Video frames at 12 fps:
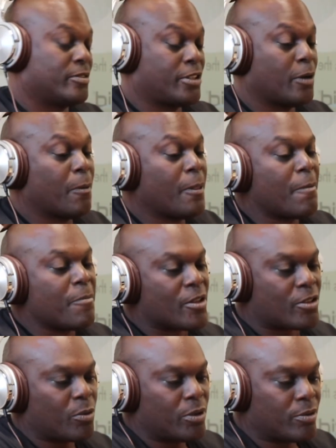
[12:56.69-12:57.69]
good. So
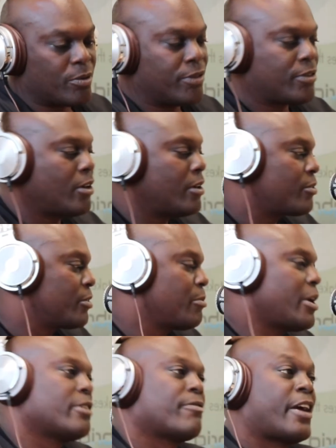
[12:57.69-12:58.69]
we've gone through the
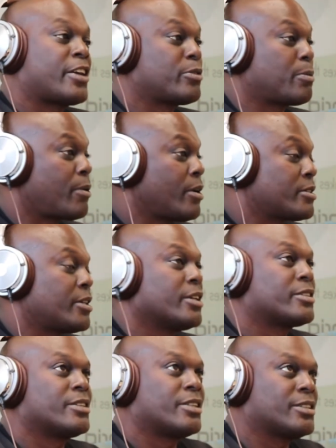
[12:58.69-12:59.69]
manufacturing
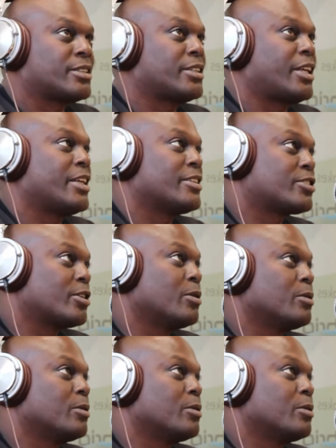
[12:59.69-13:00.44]
process and things like that,